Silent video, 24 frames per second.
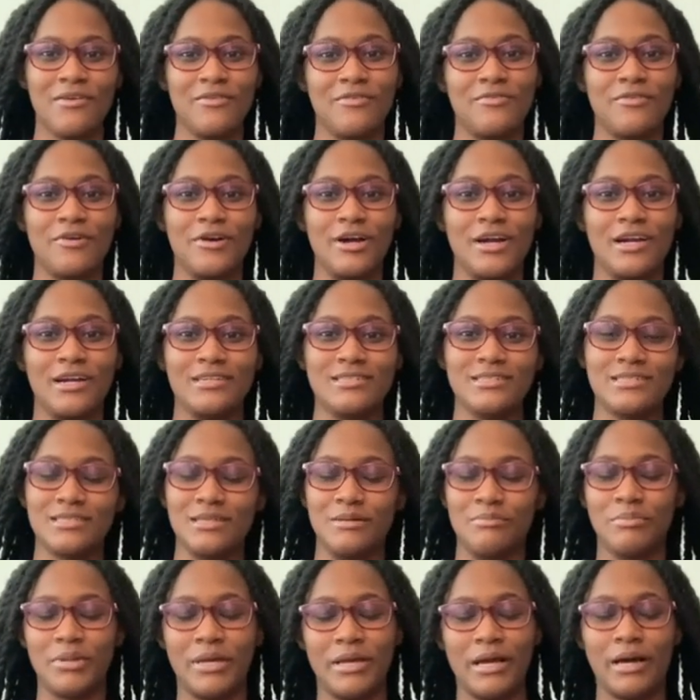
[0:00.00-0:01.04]
for
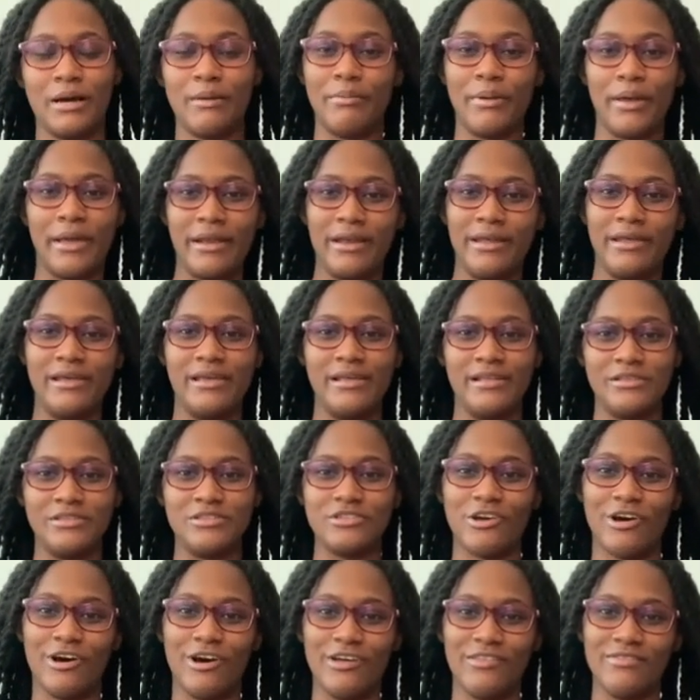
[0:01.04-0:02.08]
some opinions
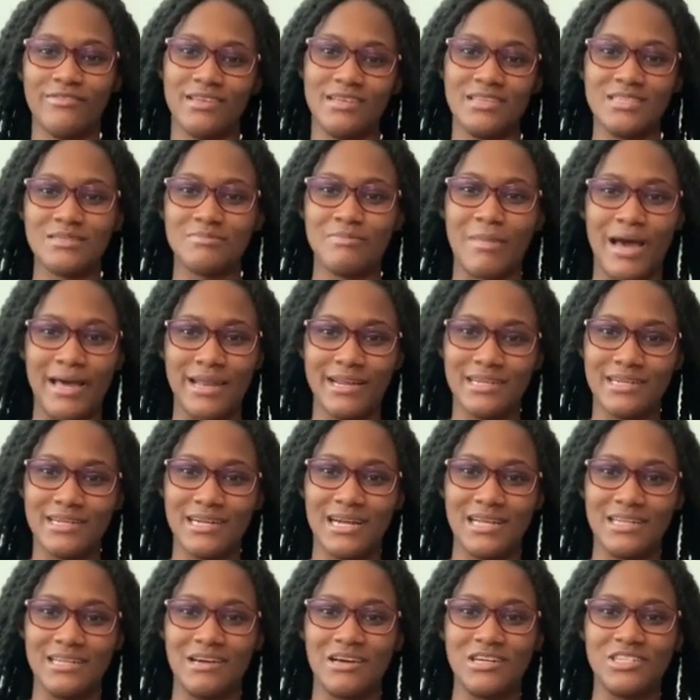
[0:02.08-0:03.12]
on this matter
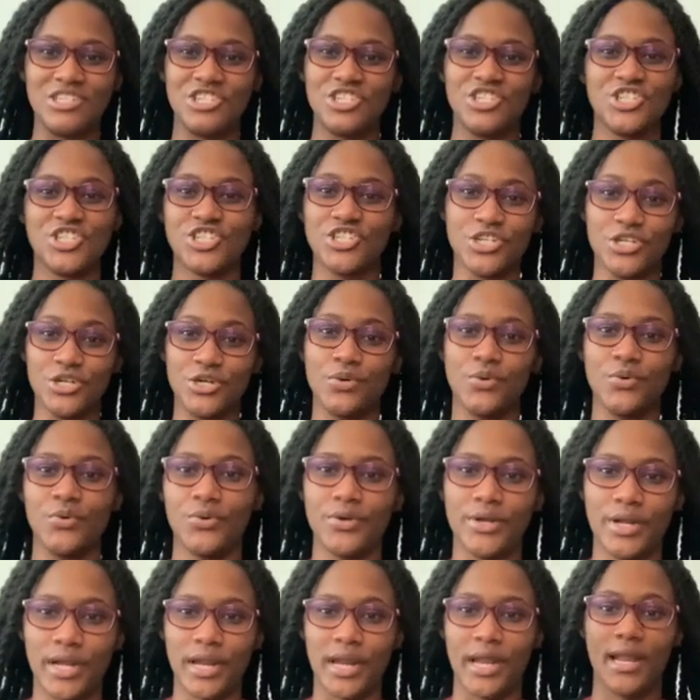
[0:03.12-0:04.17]
and not just
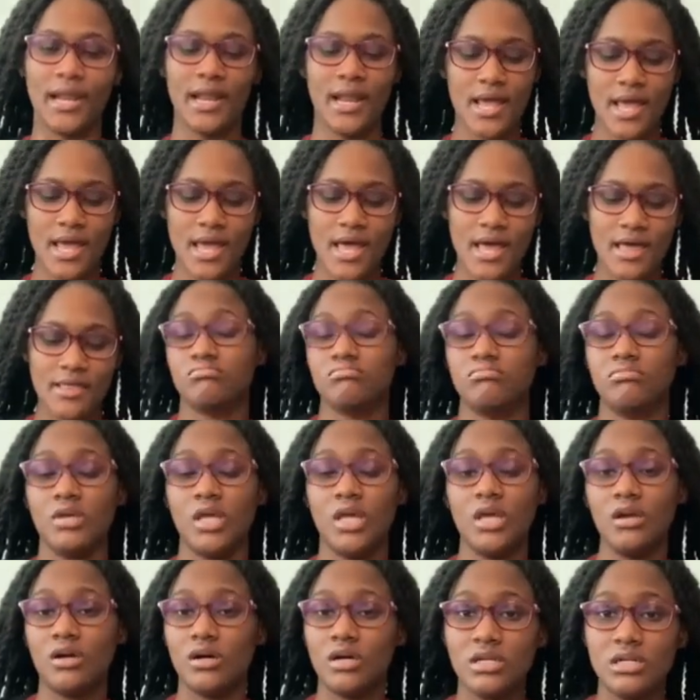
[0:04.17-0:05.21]
sugarcoating it.
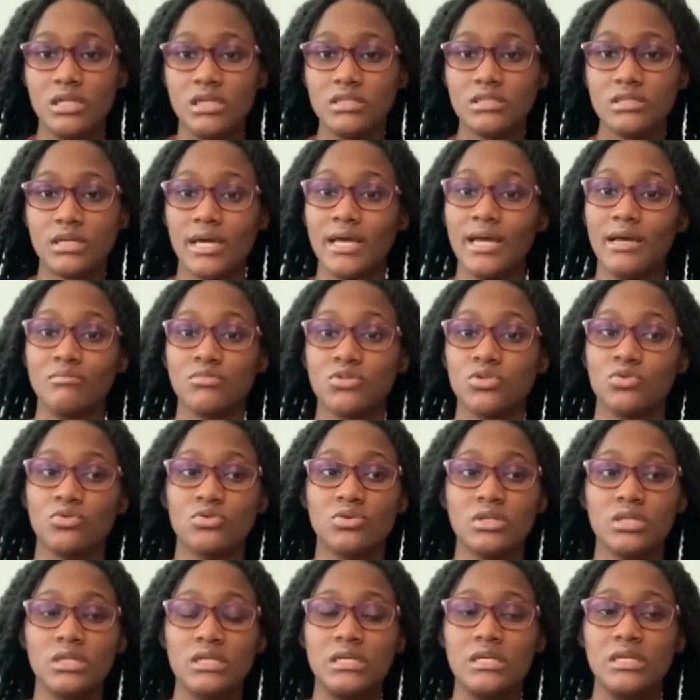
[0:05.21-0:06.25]
Being honest, I am
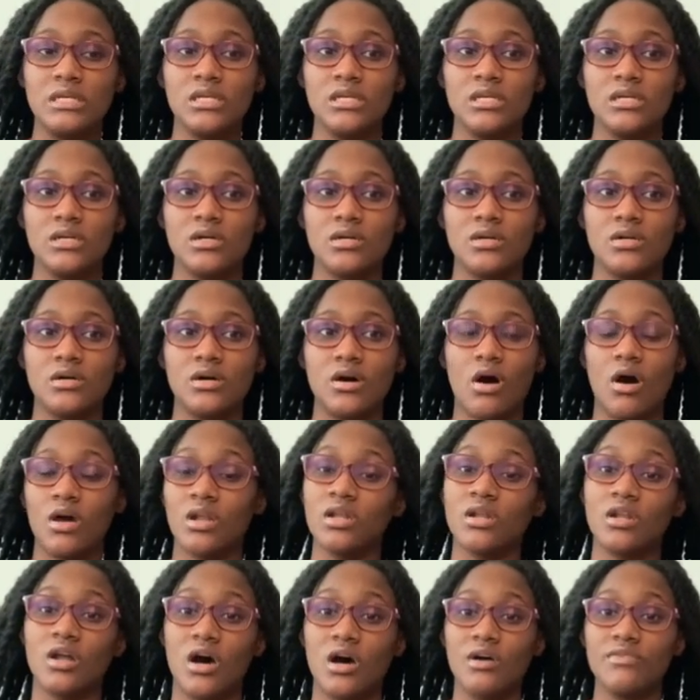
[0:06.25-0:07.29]
totally on
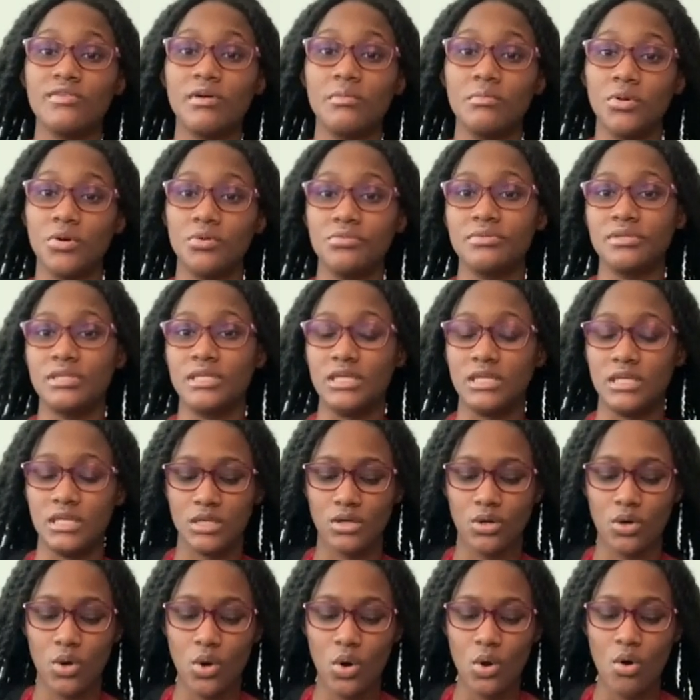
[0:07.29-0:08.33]
and off about the
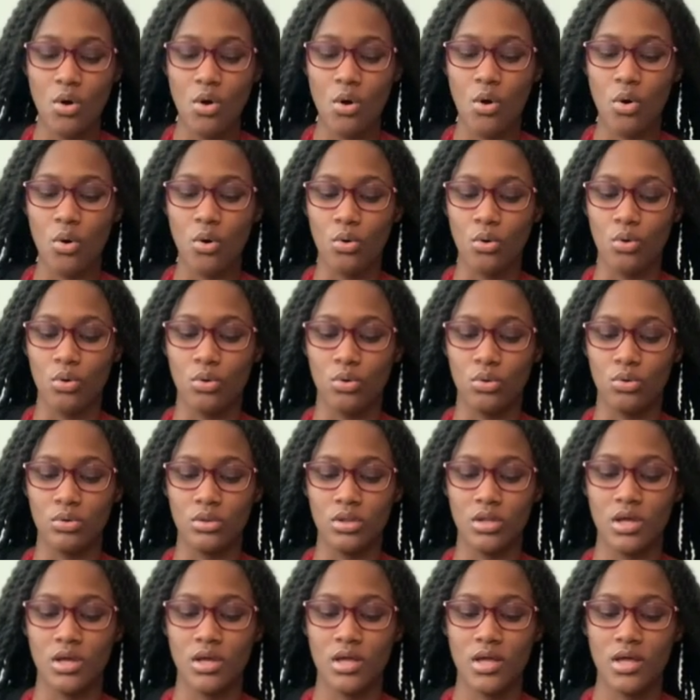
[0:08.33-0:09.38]

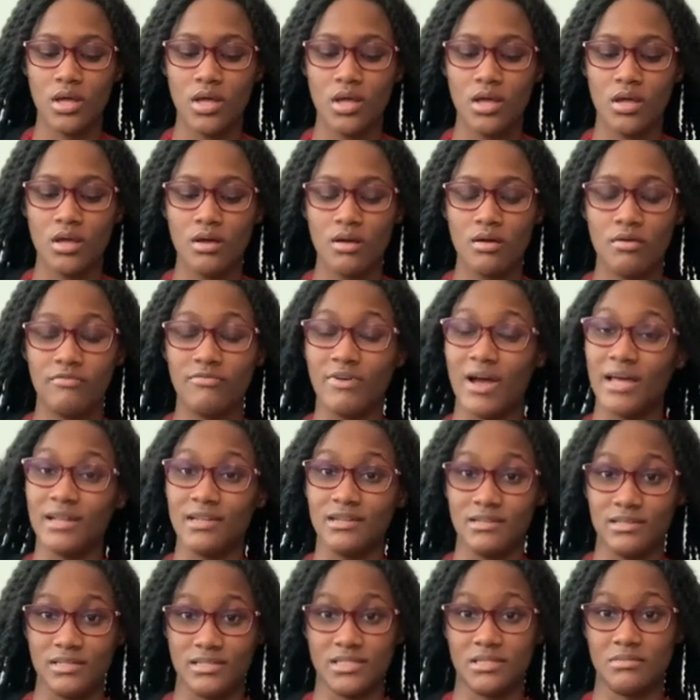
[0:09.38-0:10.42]
whole
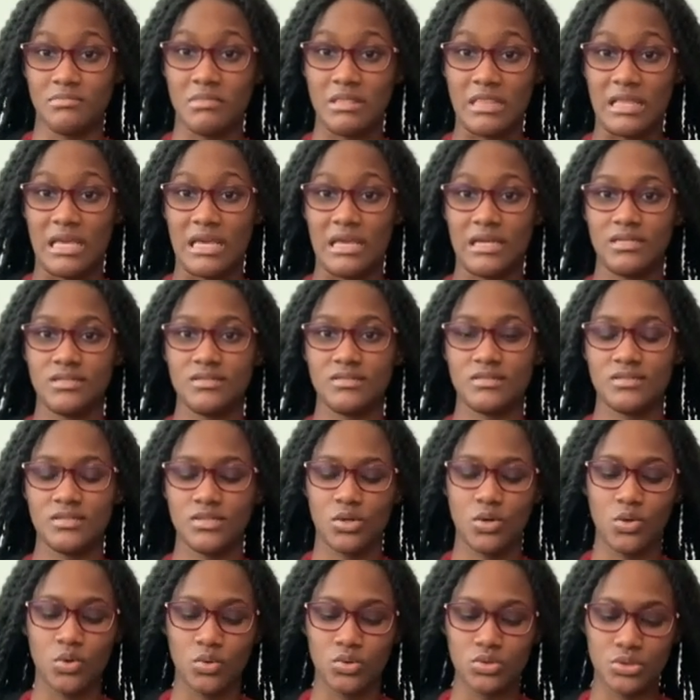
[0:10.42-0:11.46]
vandalism thing, the
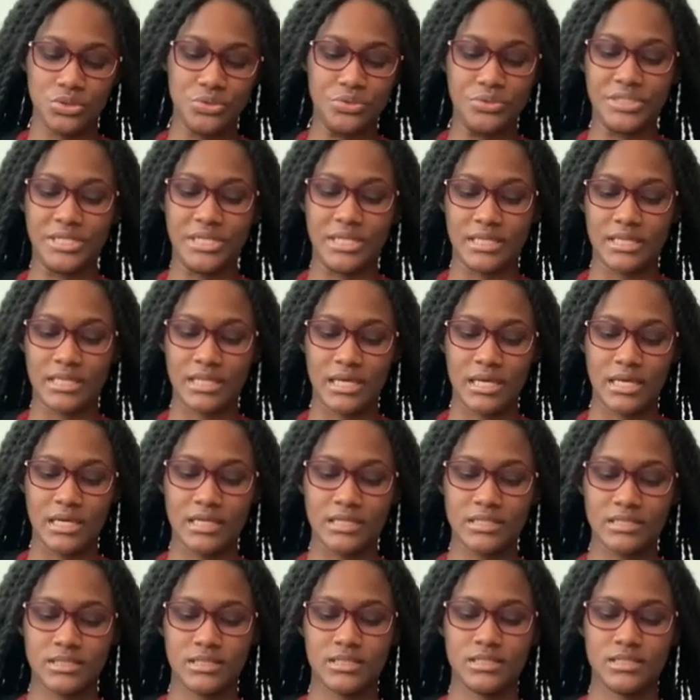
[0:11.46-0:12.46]
whole looting thing.